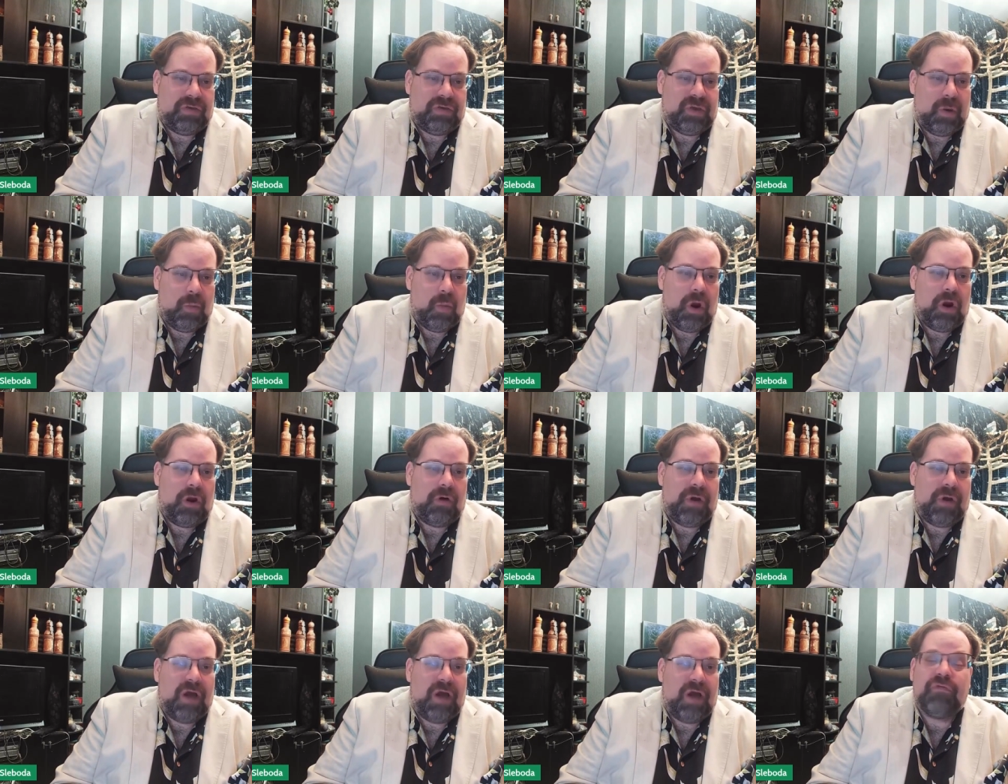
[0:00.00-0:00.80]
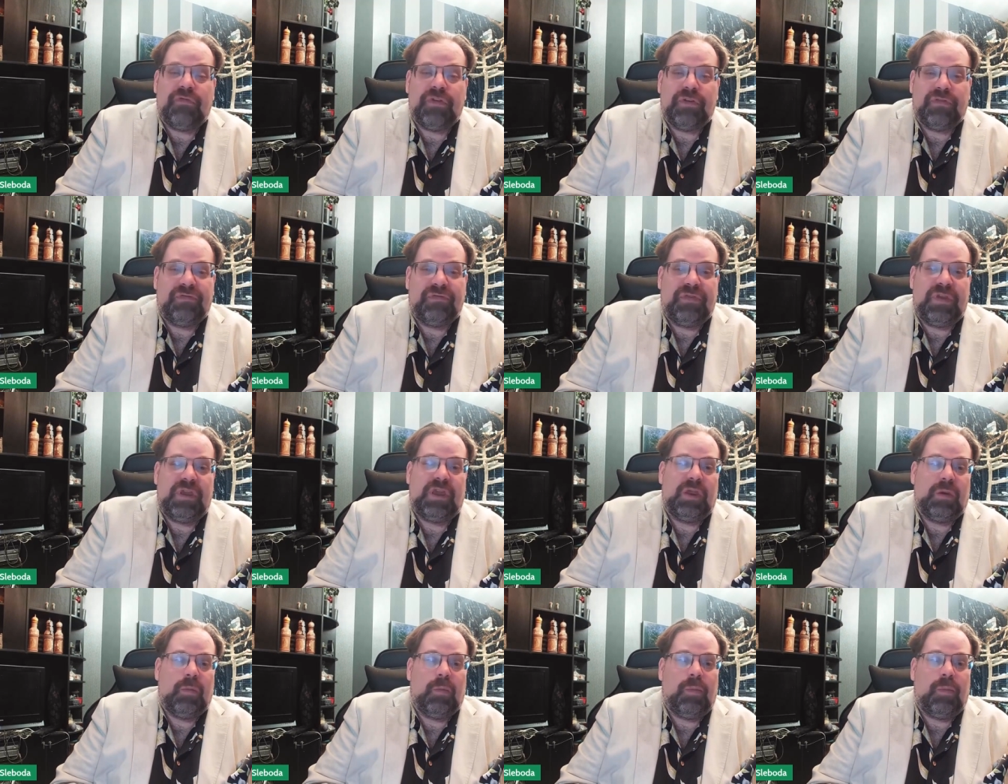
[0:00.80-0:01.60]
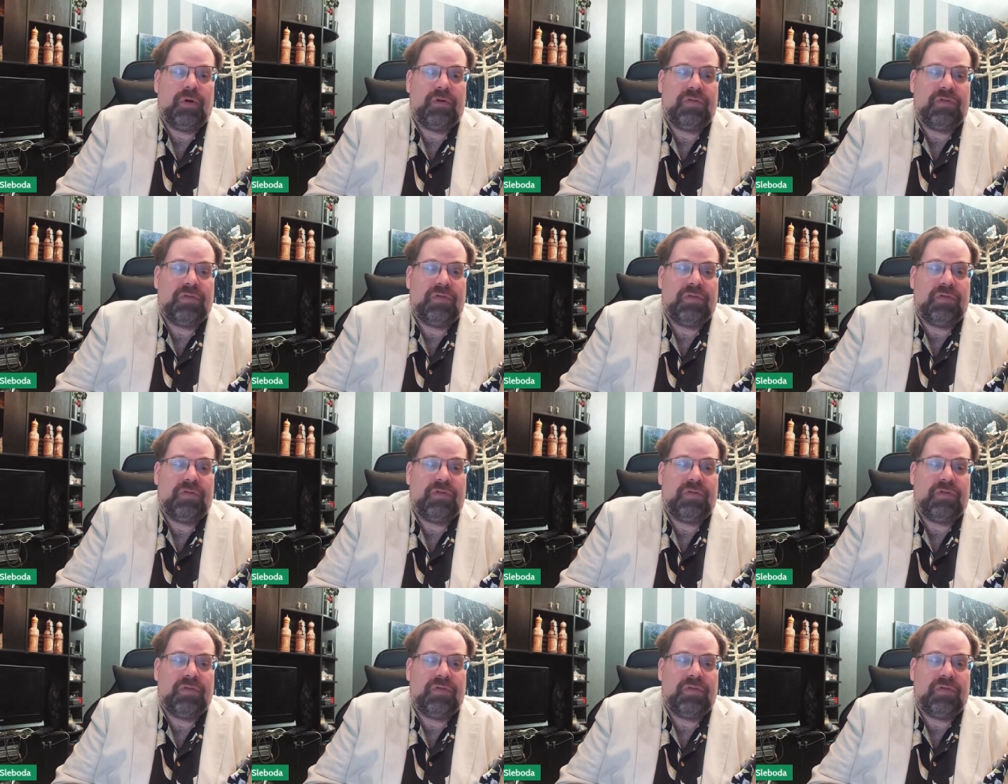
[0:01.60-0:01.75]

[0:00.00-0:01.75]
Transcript: somewhere around 15%